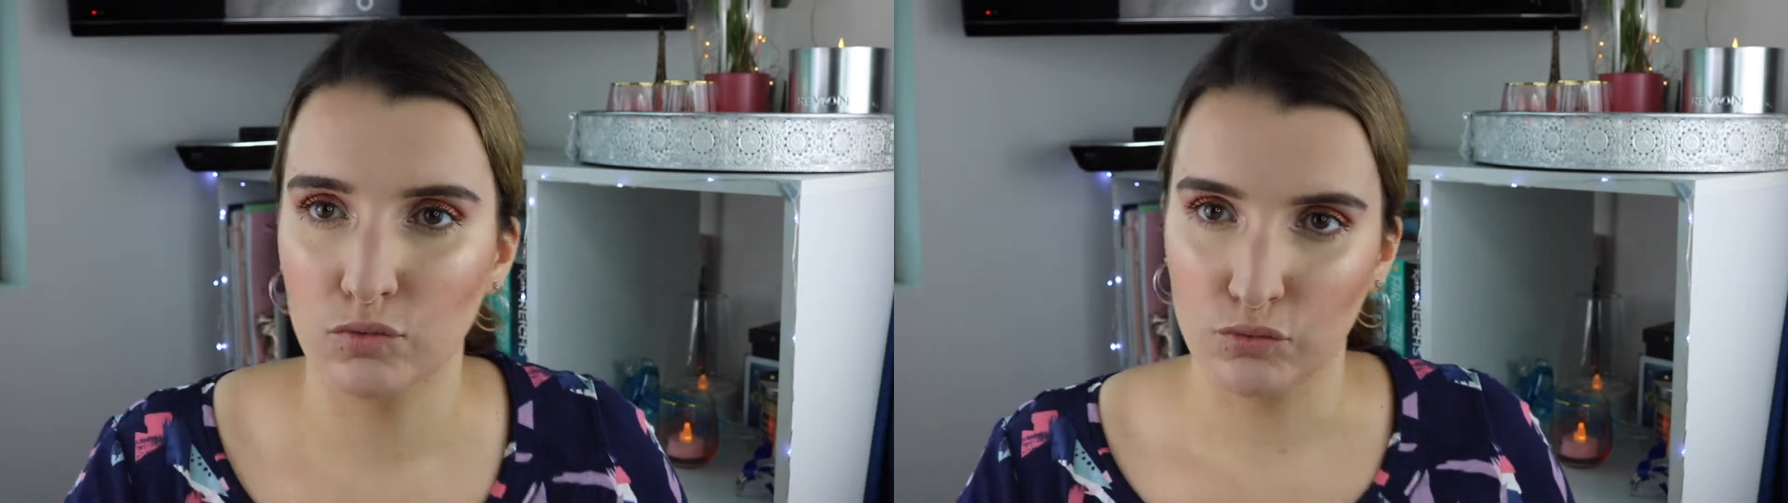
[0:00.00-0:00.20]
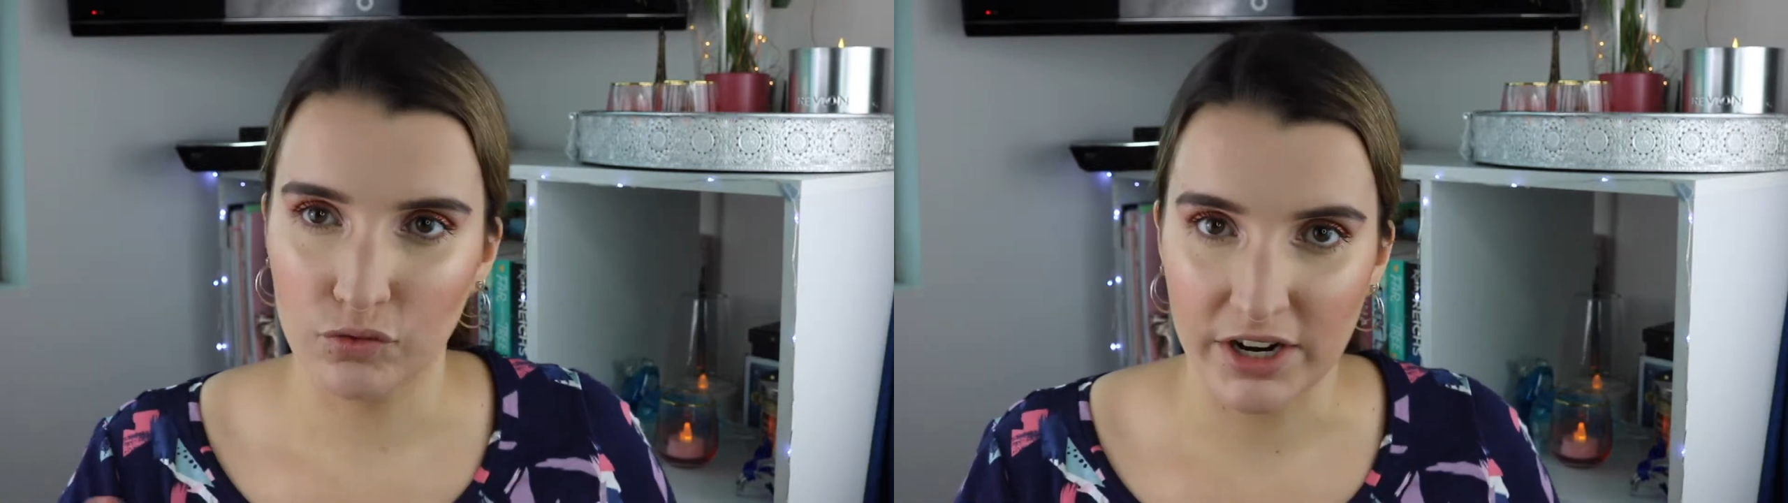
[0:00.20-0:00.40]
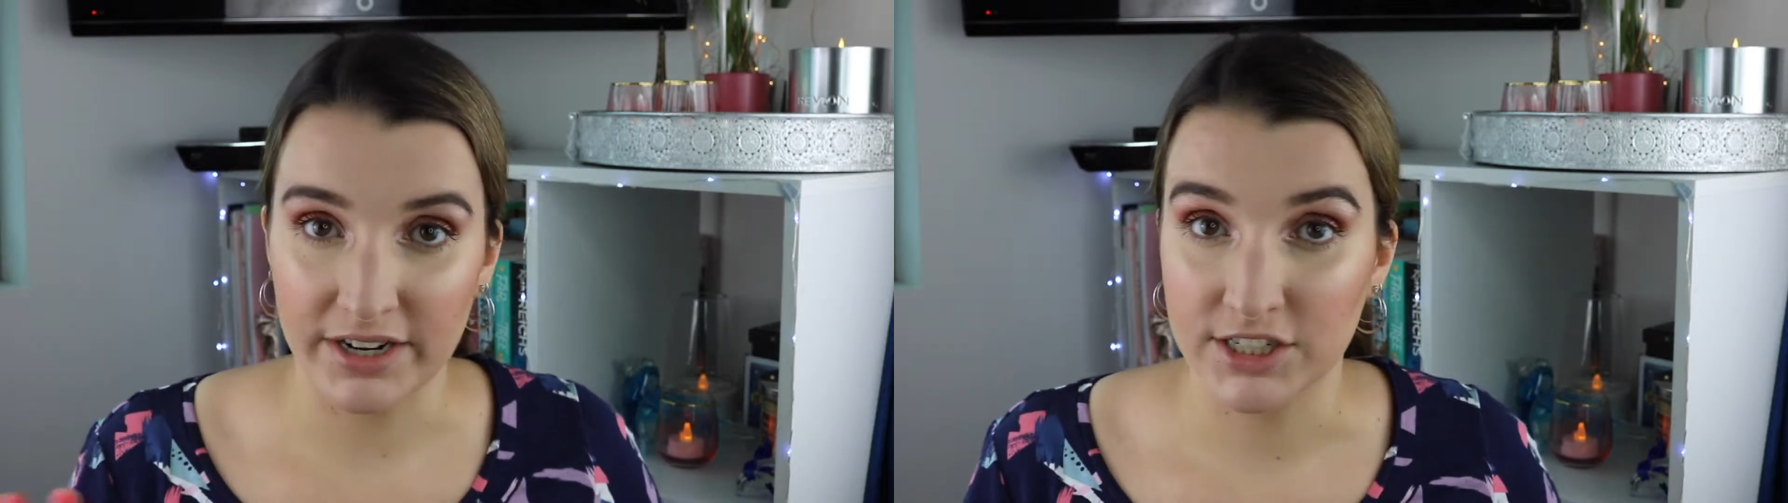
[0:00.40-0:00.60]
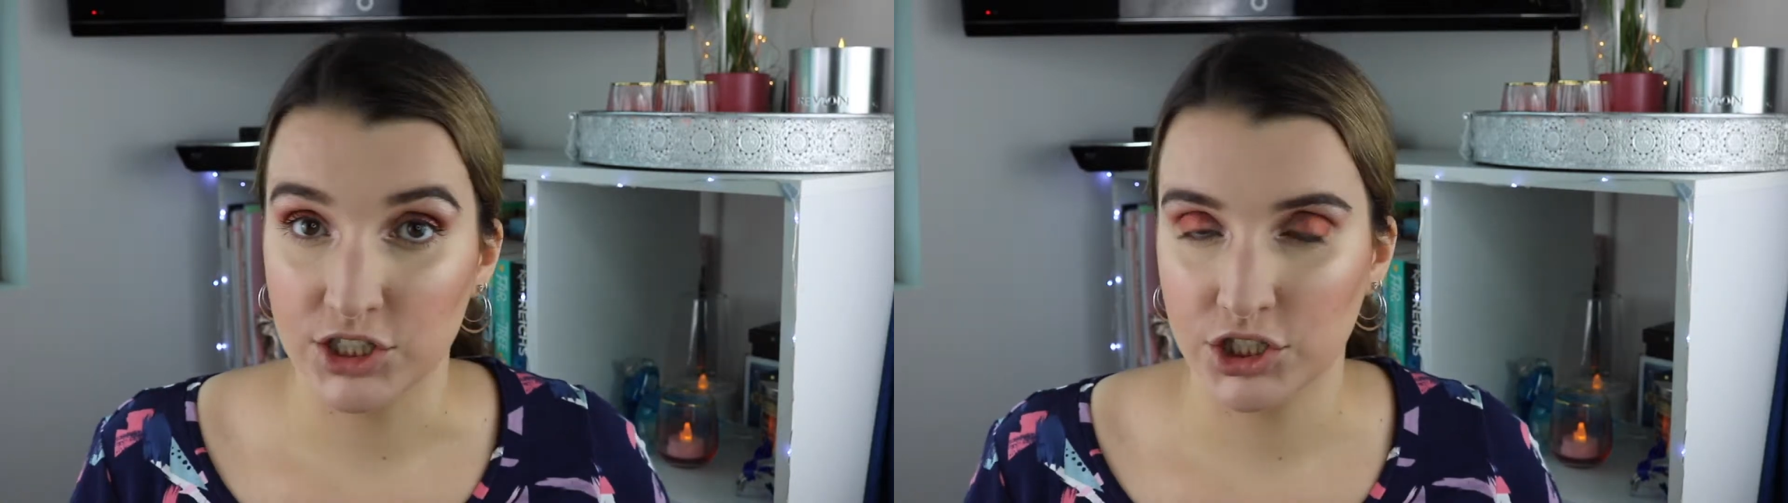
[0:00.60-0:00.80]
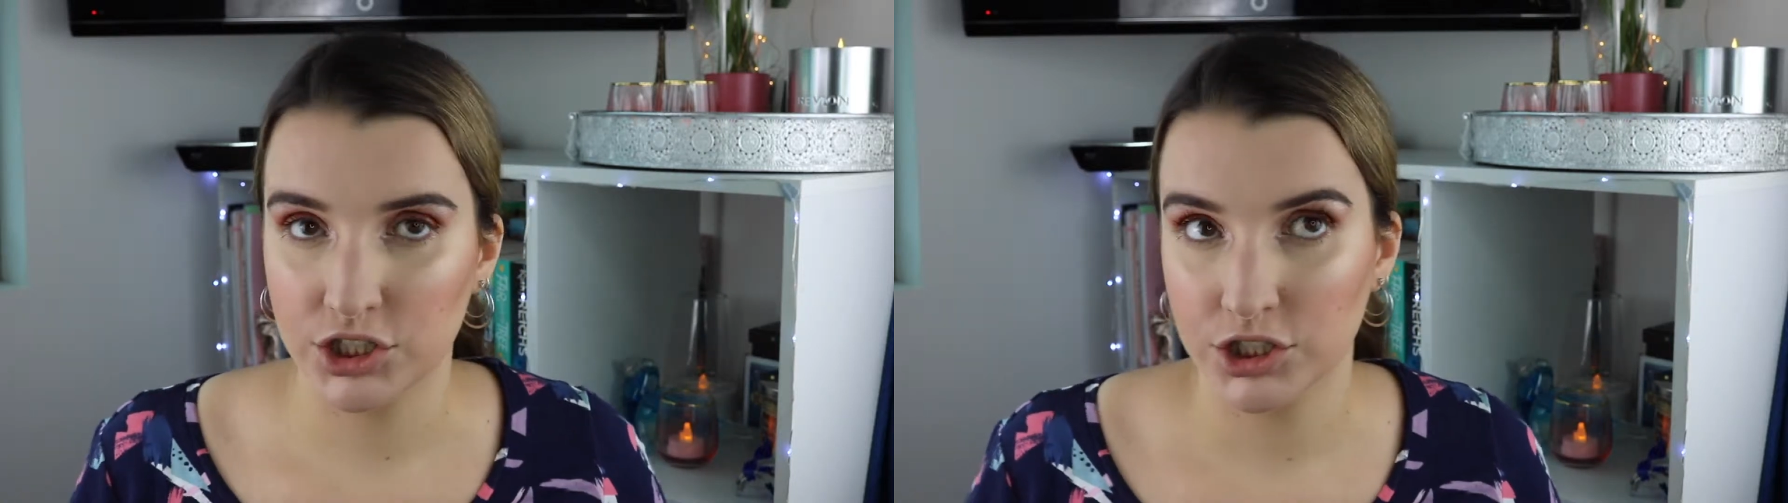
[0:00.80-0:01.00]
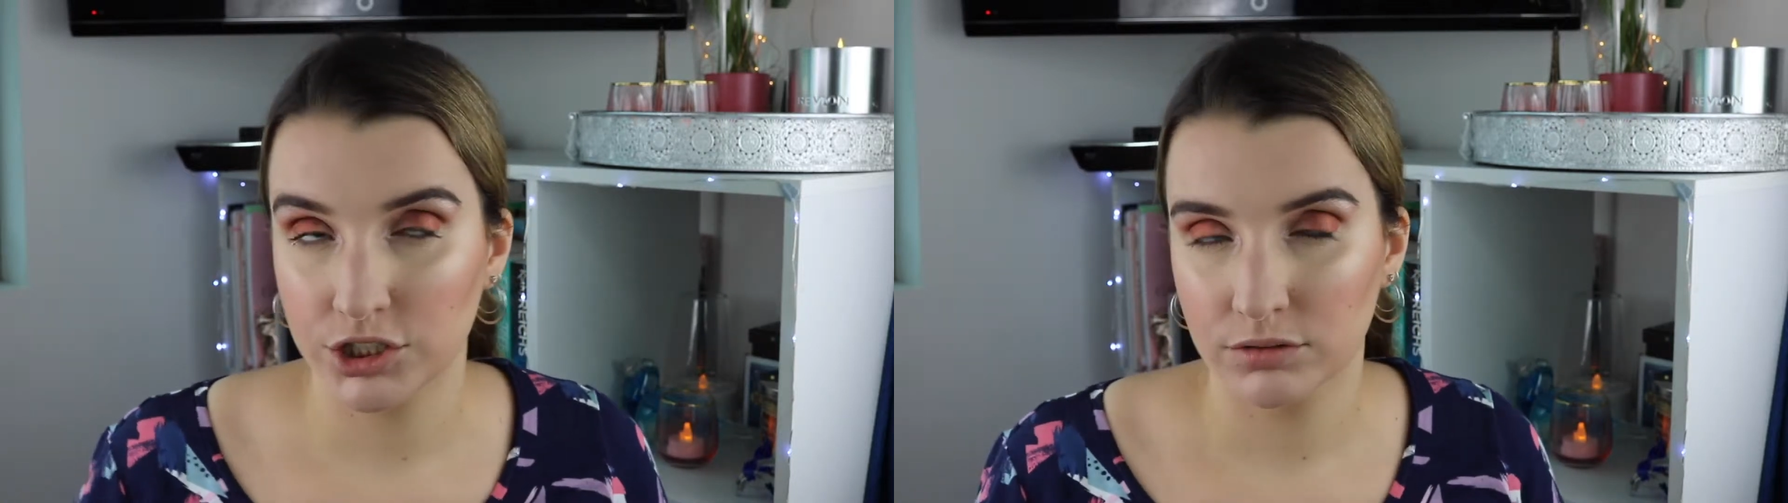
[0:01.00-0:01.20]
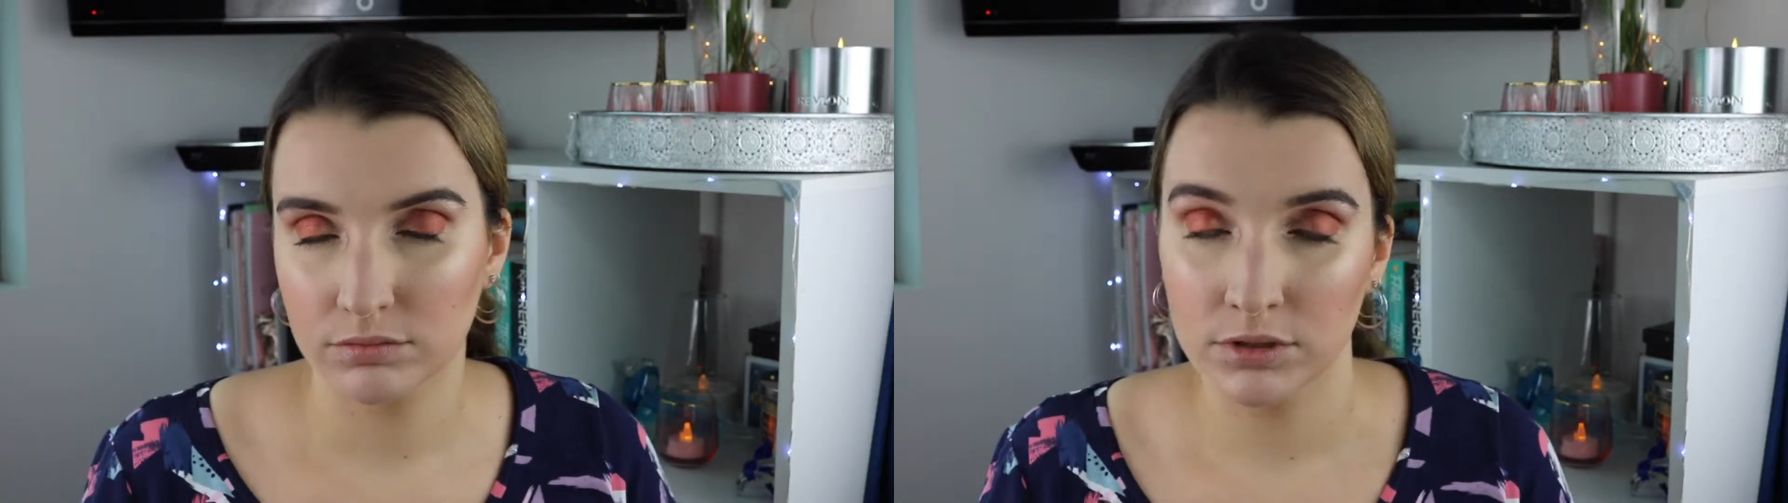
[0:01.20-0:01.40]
reddish